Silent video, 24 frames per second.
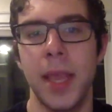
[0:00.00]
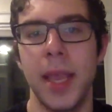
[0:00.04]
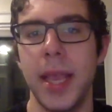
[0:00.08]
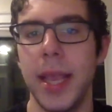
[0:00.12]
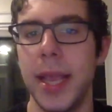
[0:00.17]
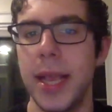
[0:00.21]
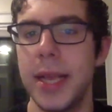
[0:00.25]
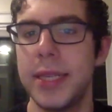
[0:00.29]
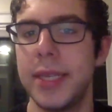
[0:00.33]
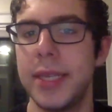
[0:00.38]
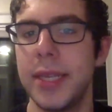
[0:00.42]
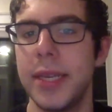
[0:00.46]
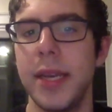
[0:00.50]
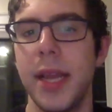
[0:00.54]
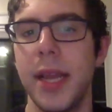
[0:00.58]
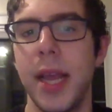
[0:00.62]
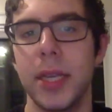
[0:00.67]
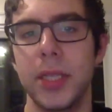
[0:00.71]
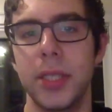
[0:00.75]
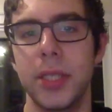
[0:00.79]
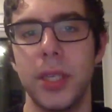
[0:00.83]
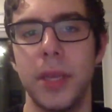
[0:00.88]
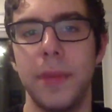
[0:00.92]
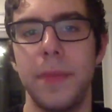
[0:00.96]
it didn't
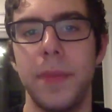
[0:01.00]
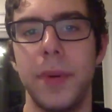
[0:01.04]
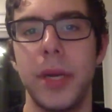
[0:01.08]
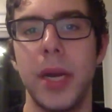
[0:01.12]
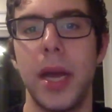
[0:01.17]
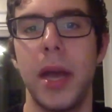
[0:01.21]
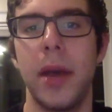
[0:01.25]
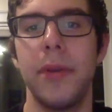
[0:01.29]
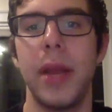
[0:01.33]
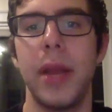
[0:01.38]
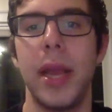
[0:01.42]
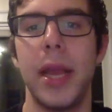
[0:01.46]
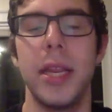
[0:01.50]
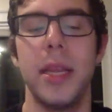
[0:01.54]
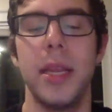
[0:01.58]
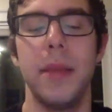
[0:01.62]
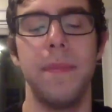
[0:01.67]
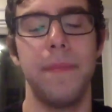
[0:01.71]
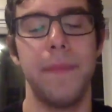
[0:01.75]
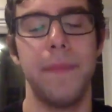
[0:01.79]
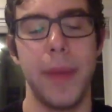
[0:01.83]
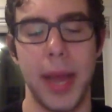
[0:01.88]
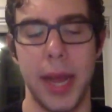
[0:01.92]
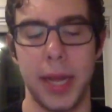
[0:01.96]
actually put out any
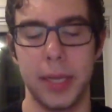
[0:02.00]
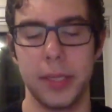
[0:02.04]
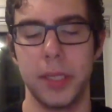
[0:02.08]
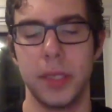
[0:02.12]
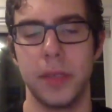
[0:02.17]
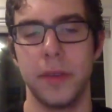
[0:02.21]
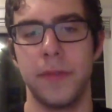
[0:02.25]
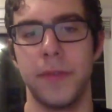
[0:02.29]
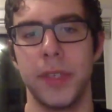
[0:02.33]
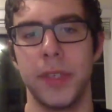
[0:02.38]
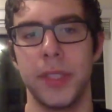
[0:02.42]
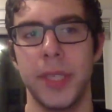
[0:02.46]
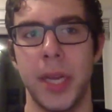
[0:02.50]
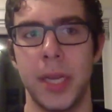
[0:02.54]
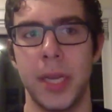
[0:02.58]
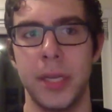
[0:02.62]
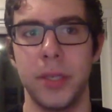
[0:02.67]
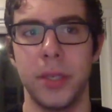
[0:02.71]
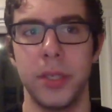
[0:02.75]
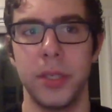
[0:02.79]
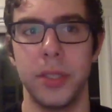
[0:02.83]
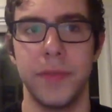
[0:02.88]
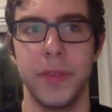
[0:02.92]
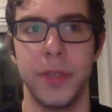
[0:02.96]
bets for
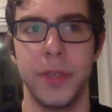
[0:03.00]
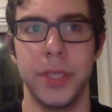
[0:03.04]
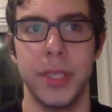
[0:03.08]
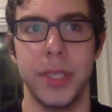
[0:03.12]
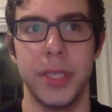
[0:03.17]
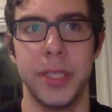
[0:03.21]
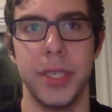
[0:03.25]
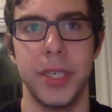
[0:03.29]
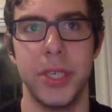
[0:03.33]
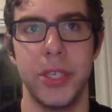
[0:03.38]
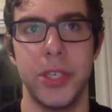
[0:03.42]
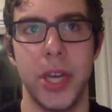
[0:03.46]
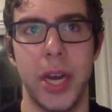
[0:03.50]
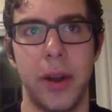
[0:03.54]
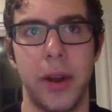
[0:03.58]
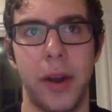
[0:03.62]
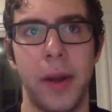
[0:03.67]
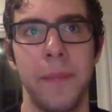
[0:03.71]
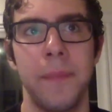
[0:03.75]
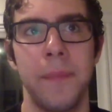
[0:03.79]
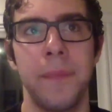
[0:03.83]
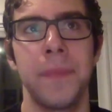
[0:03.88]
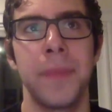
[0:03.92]
Santos versus Teixeira.